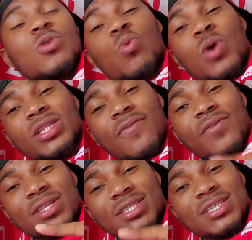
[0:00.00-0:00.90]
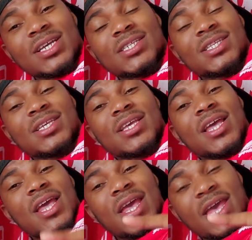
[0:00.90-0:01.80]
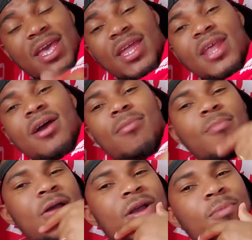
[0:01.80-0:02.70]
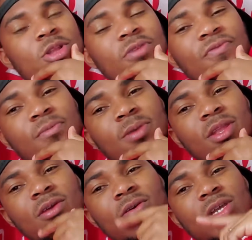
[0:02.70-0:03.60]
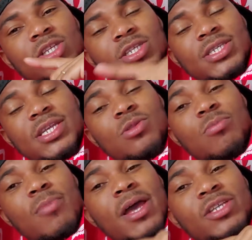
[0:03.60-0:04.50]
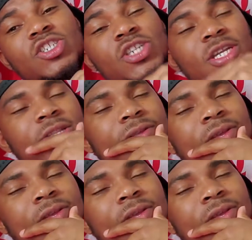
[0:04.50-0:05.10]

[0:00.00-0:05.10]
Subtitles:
What a fantastic header by Roberto Firmino. Set up by Trent.